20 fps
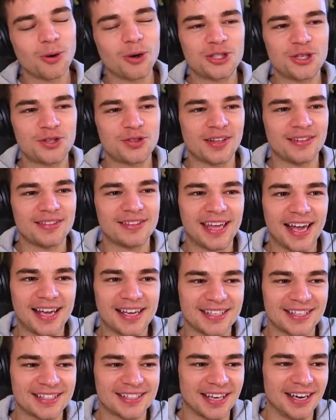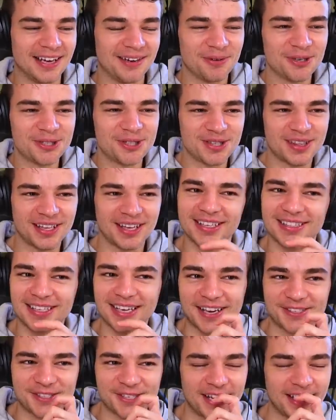What do you think the guest is gonna? What do you think it's
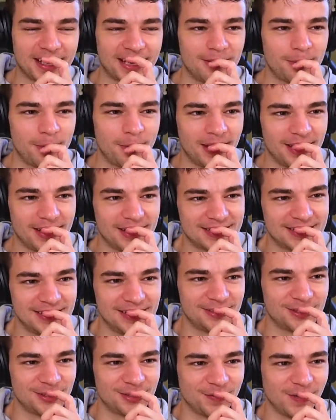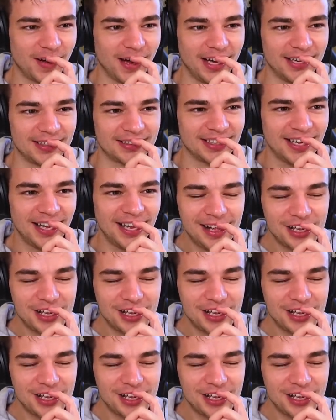actually gonna be? A secret fact.